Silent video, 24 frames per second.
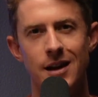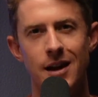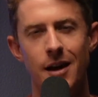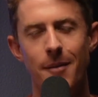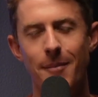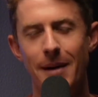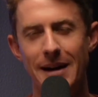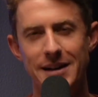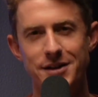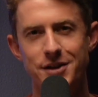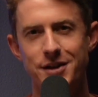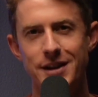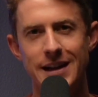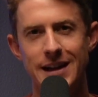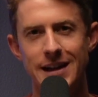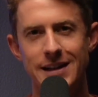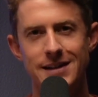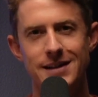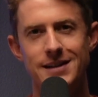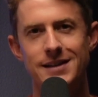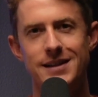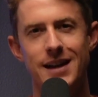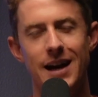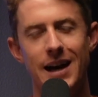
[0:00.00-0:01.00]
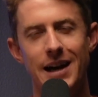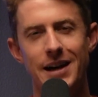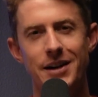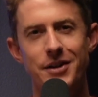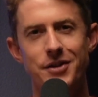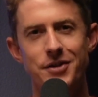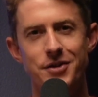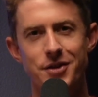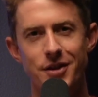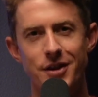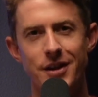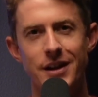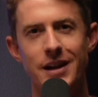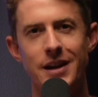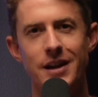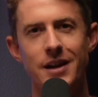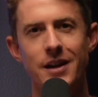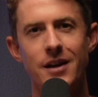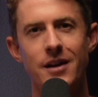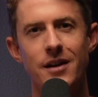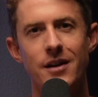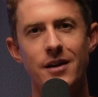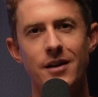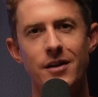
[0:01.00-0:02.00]
Imagining his entire
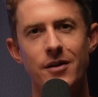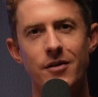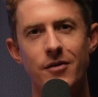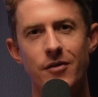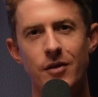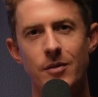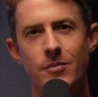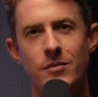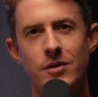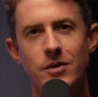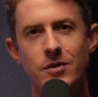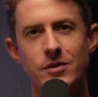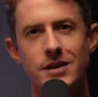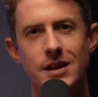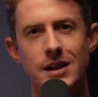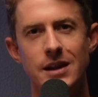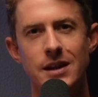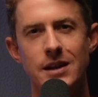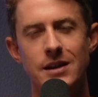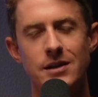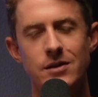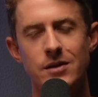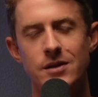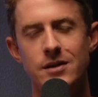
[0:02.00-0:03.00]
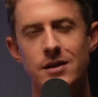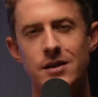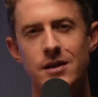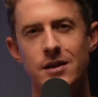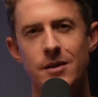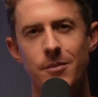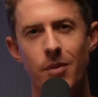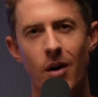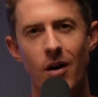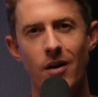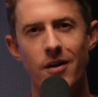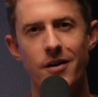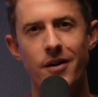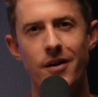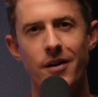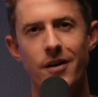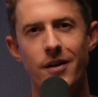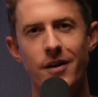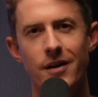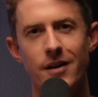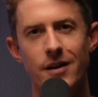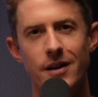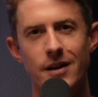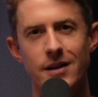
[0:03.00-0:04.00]
journey from losing his
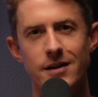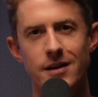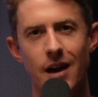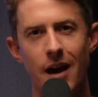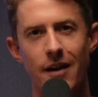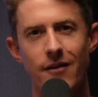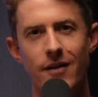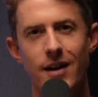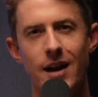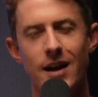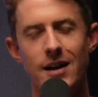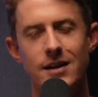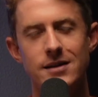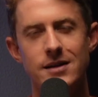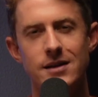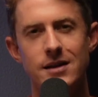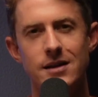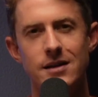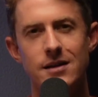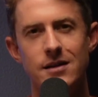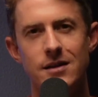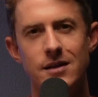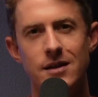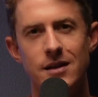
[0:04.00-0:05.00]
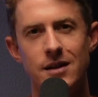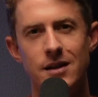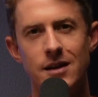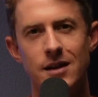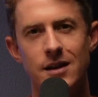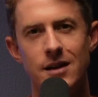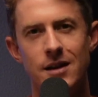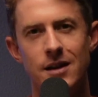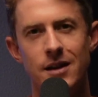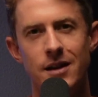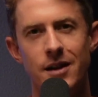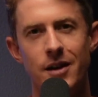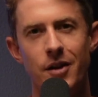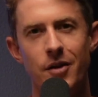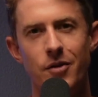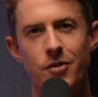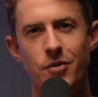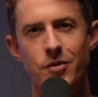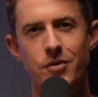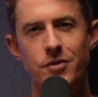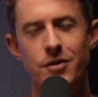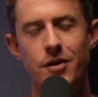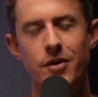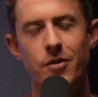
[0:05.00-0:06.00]
partner in a diving accident
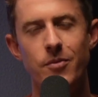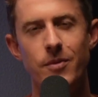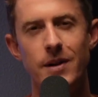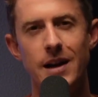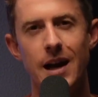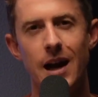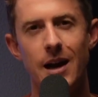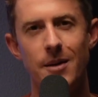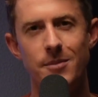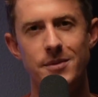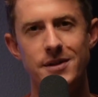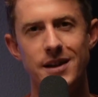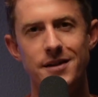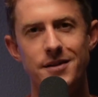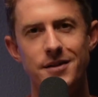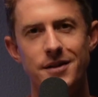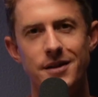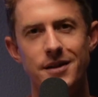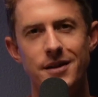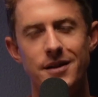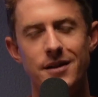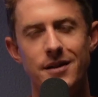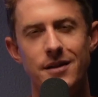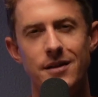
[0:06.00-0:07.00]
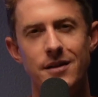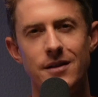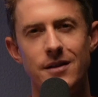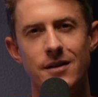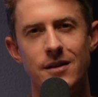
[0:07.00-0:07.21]
through to the rehab center